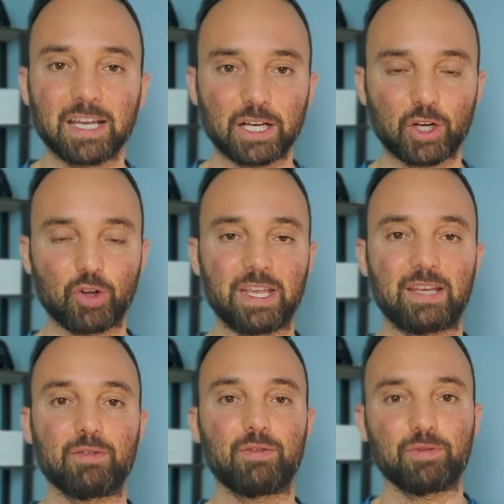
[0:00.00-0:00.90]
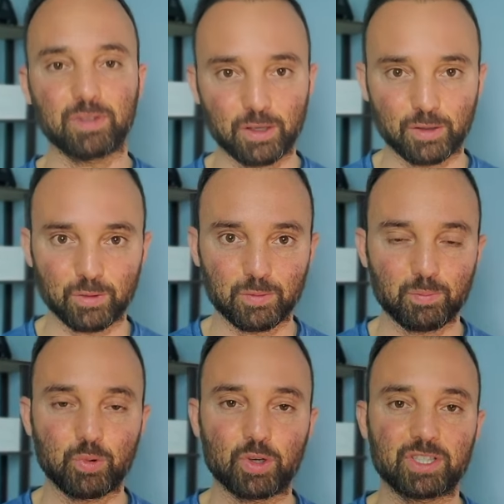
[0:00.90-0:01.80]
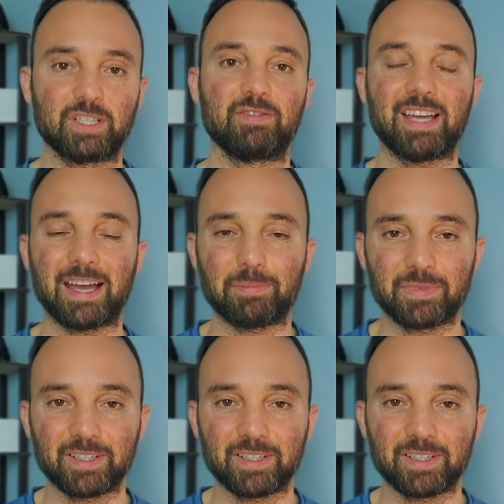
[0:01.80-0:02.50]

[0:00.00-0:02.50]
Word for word: creative flow portion of the app.